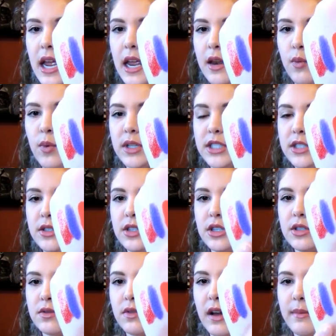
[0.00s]
And once you
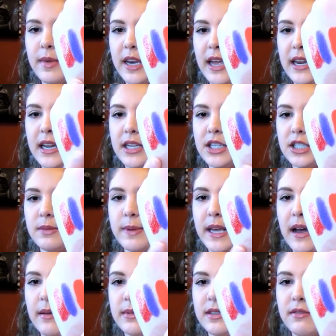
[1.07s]
just rub it in, it just
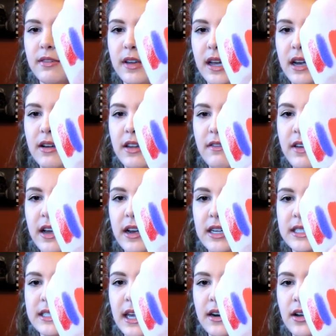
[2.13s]
becomes very, very
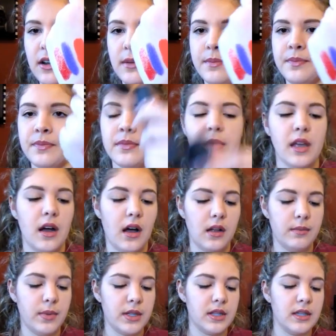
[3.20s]
subtle.
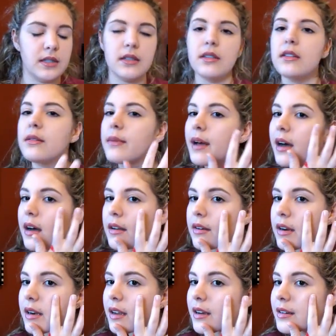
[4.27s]
I'll put this a little bit on
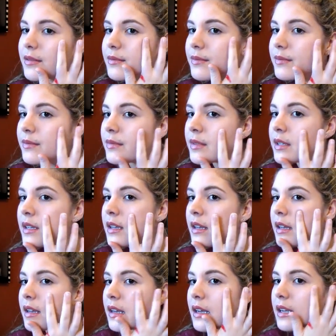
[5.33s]
right now.
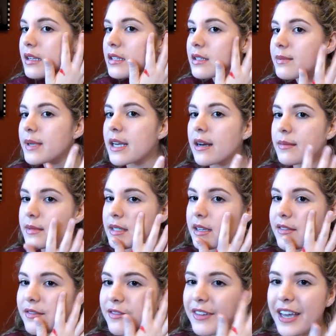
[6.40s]
It just becomes
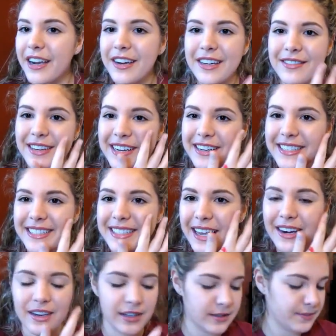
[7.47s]
like very, very
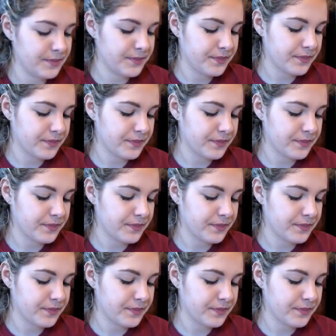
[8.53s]
subtle.